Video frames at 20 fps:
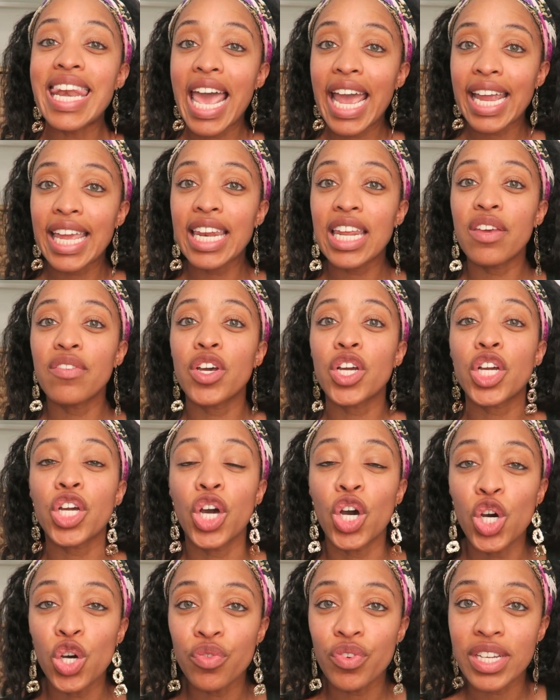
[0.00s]
negative
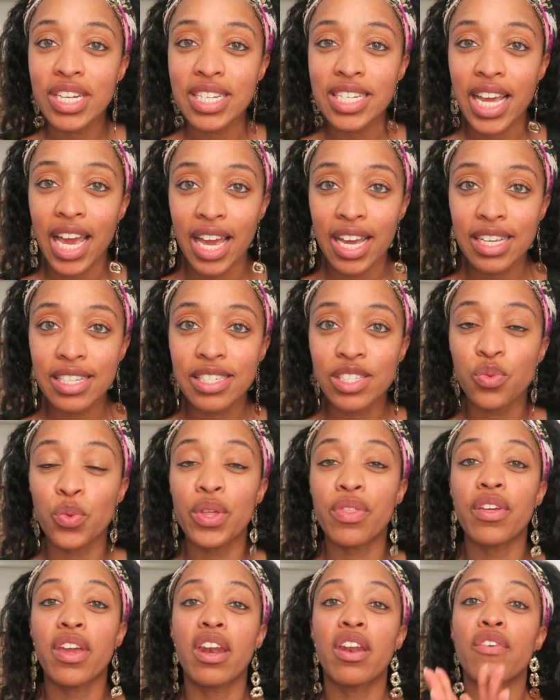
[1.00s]
COVID test
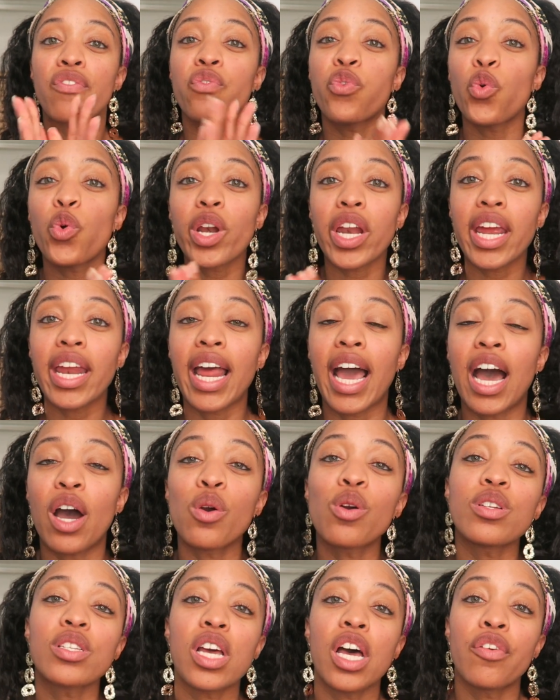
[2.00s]
within 48
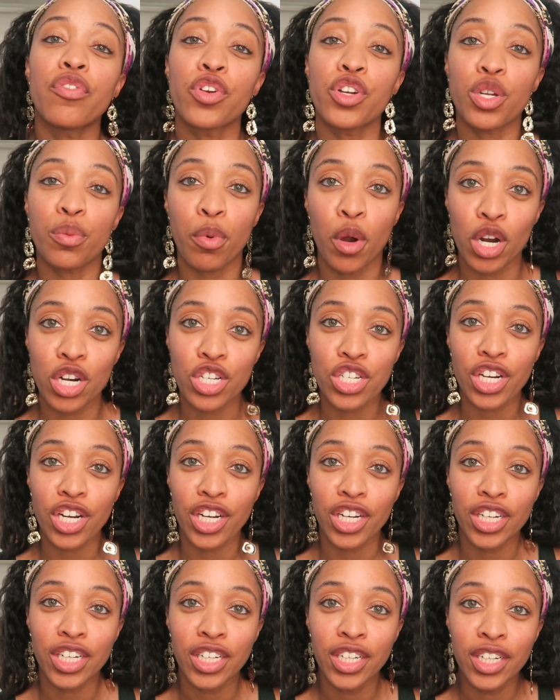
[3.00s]
hours of your
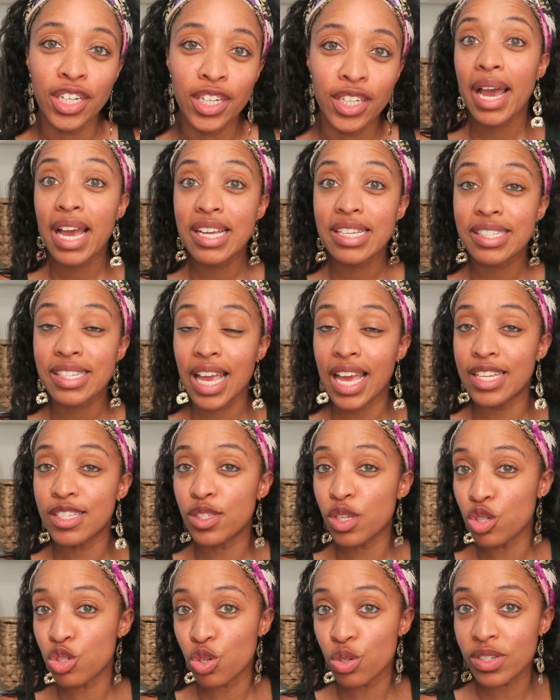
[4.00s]
departure. Mask
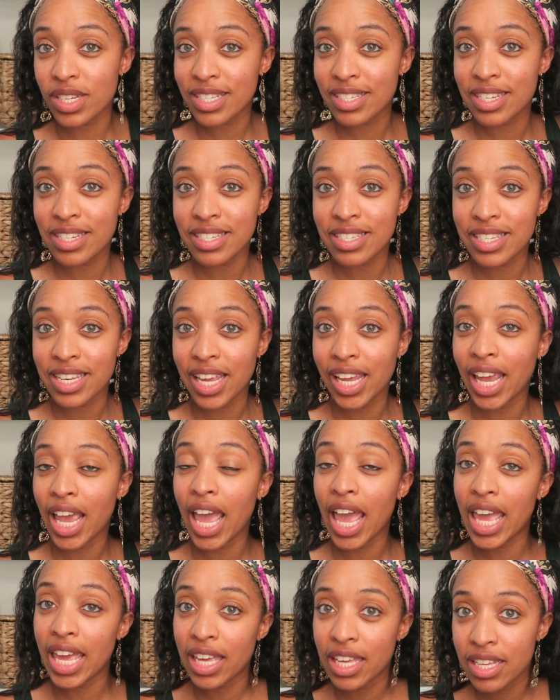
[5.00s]
and social distancing
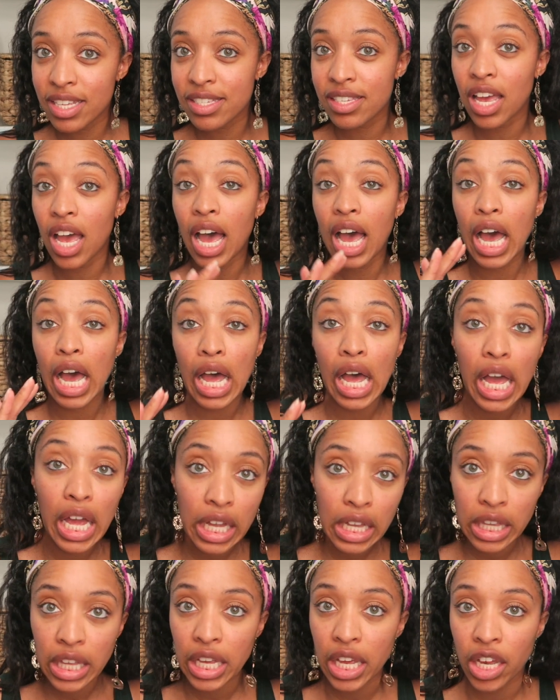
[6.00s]
is
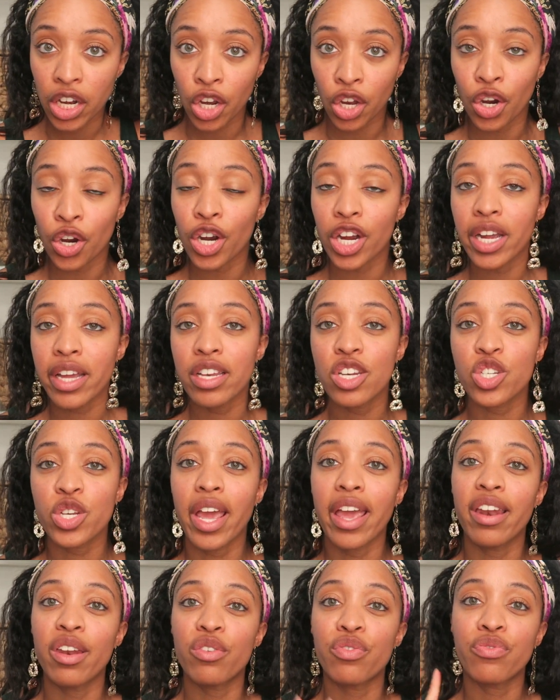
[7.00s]
highly encouraged,
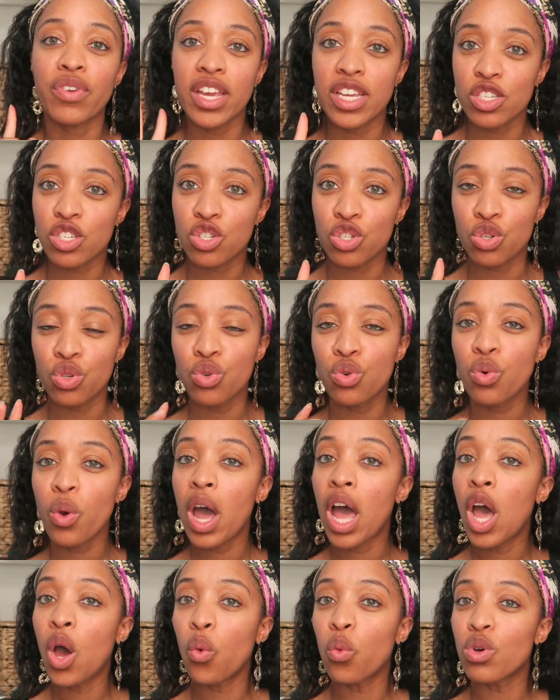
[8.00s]
and phase
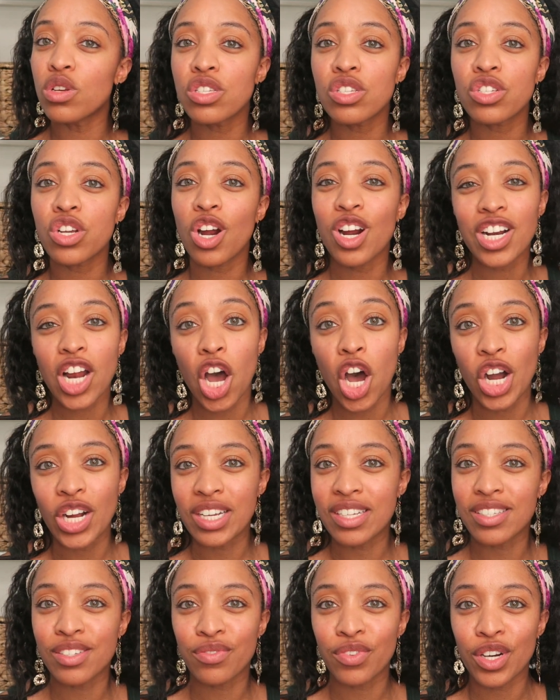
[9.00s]
two will start
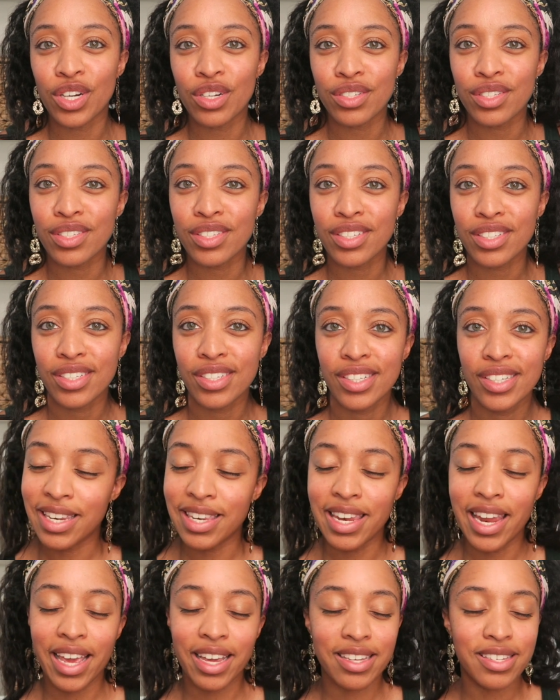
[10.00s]
August 1st.
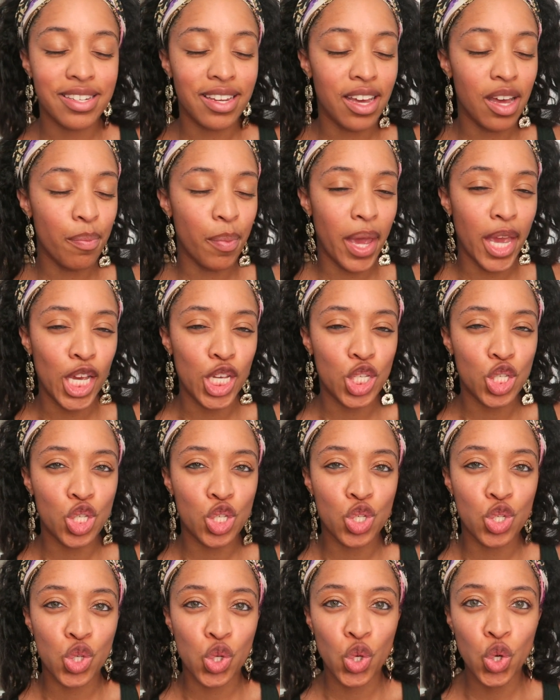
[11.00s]
Next up, a
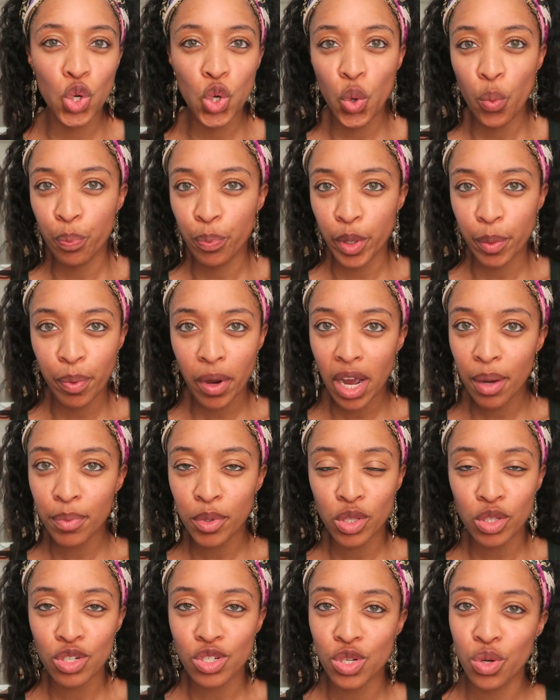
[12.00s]
super
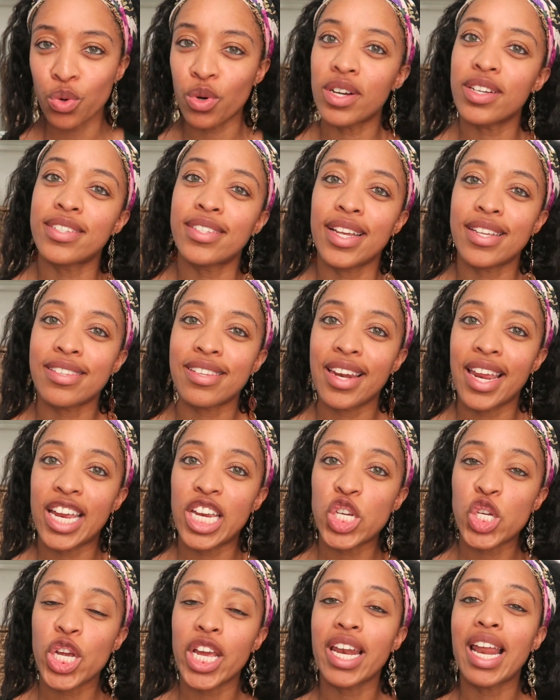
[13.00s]
popular tourist
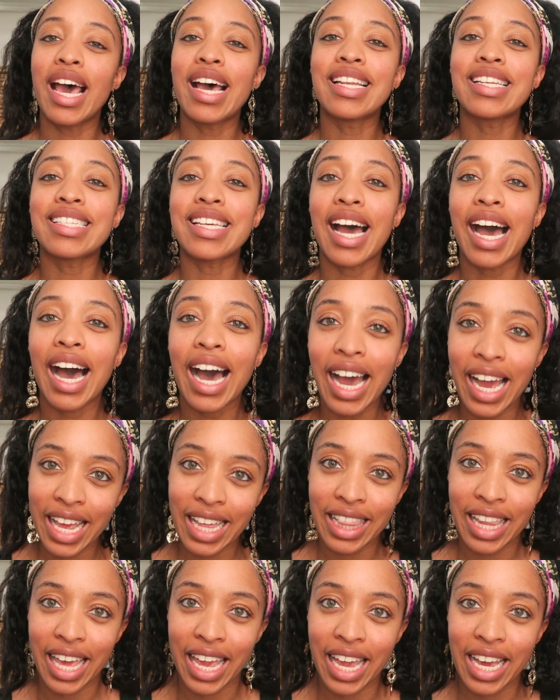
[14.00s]
destination,
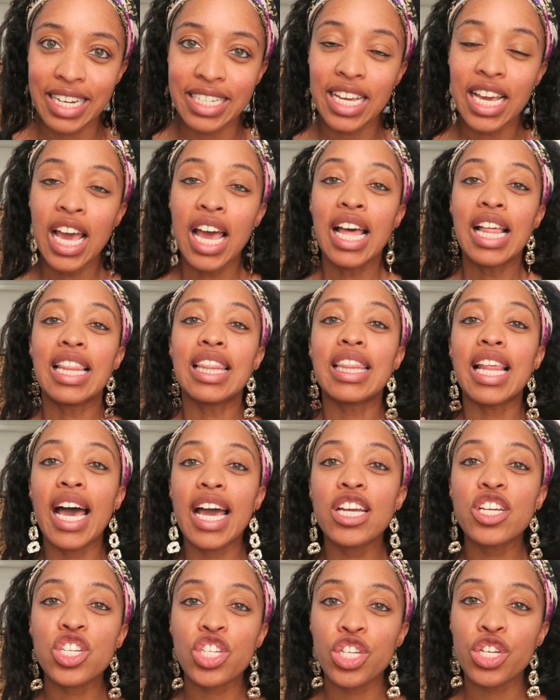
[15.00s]
Thailand.
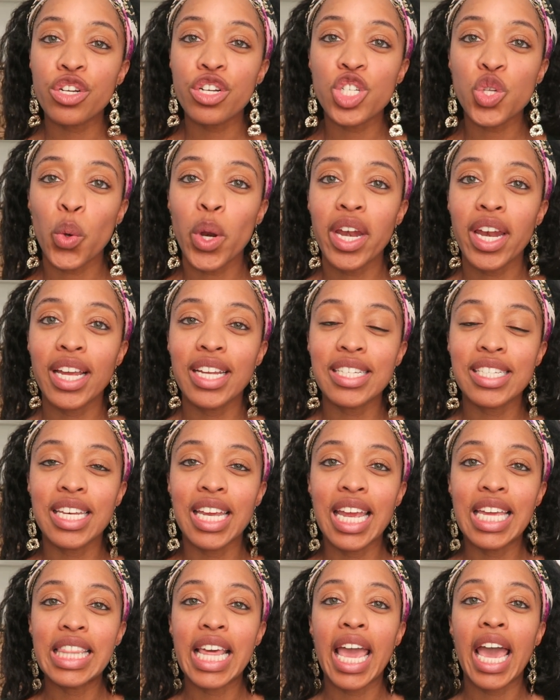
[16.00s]
Last year in
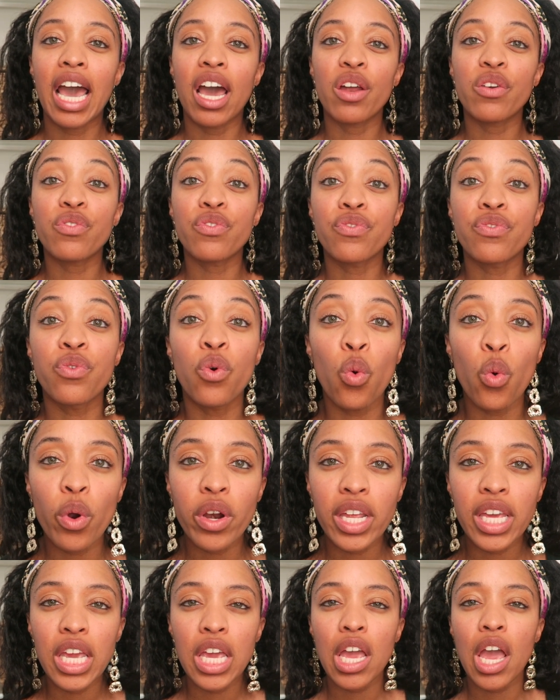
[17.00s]
2019, they had
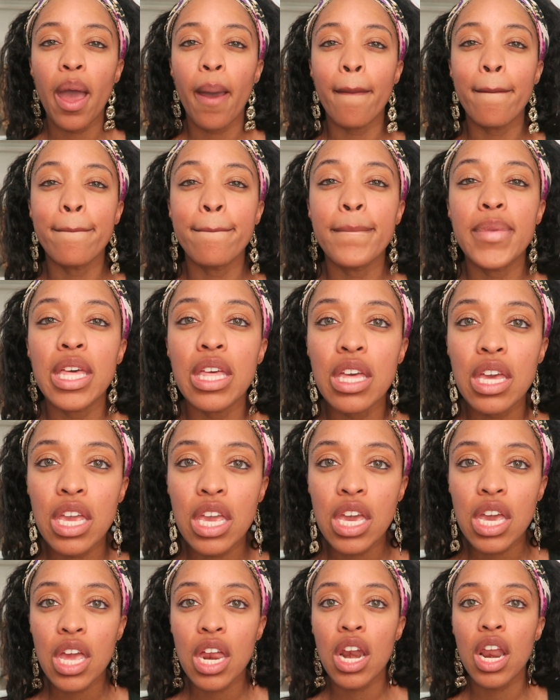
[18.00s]
40
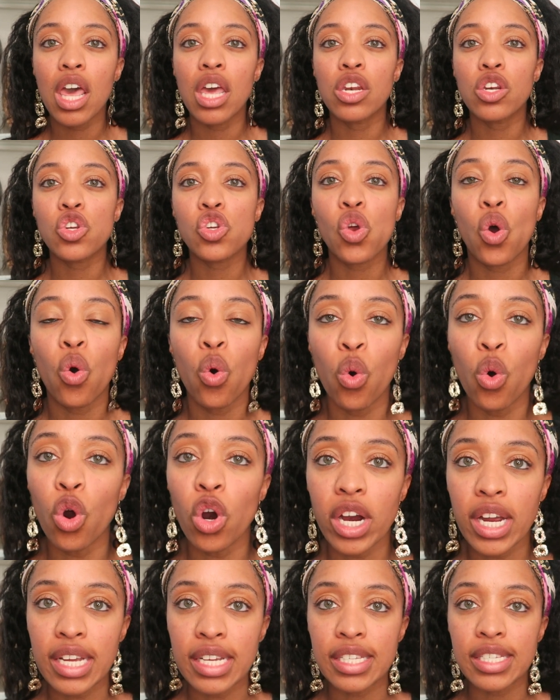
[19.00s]
million
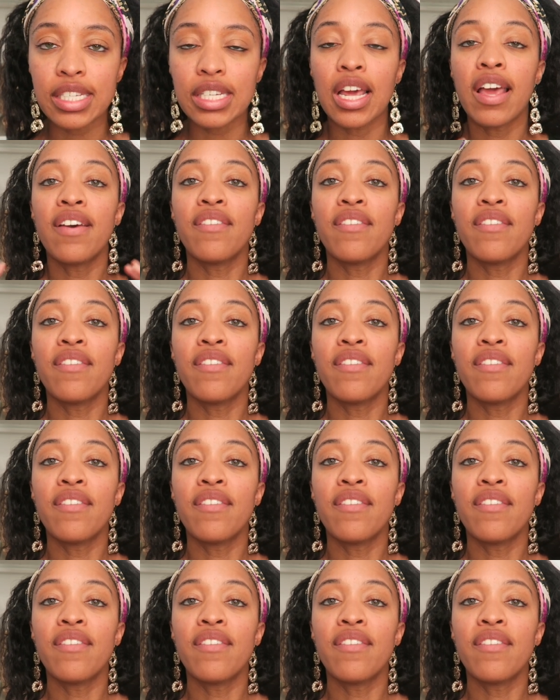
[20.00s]
tourists